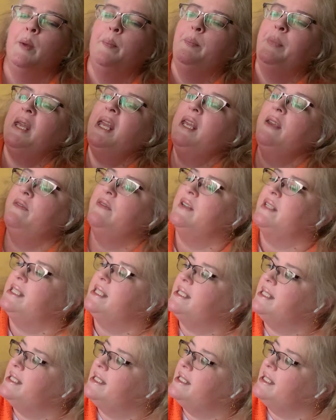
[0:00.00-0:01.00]
Bee
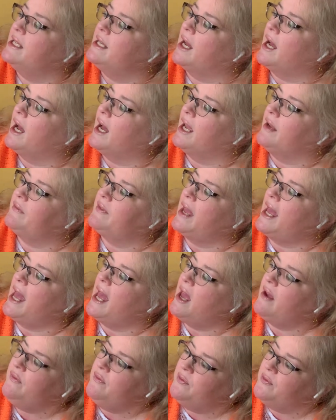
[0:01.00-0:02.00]
visited the hive
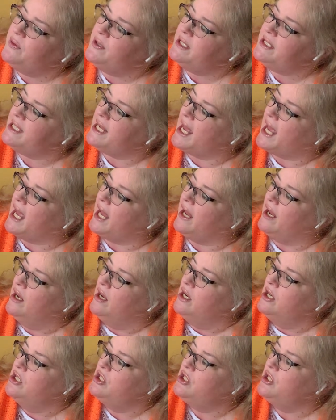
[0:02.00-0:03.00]
every day.
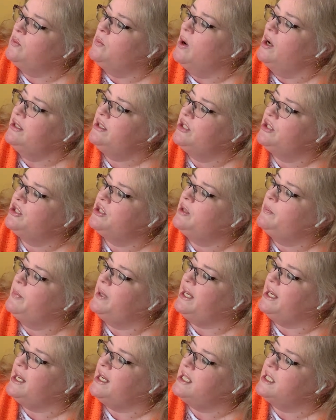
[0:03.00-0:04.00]
She watched the
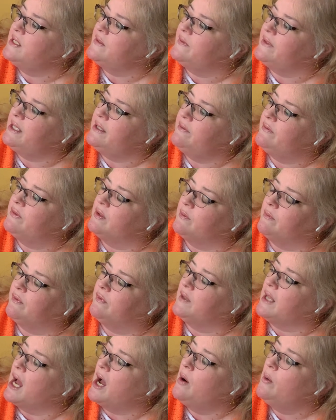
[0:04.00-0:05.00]
bees flit from
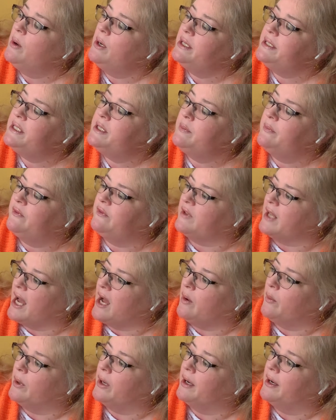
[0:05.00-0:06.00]
flower to
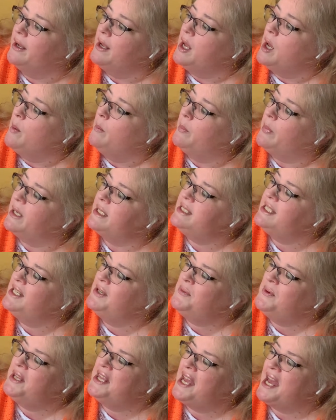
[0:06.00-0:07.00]
flower, buzzing
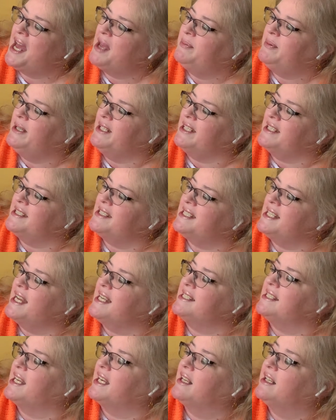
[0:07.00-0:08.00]
with happiness
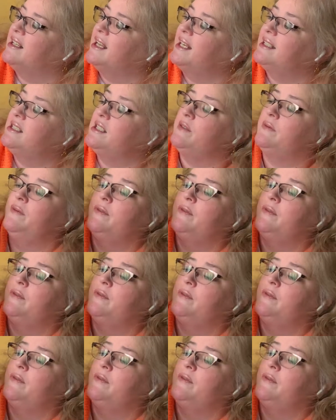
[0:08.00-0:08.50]
as they collected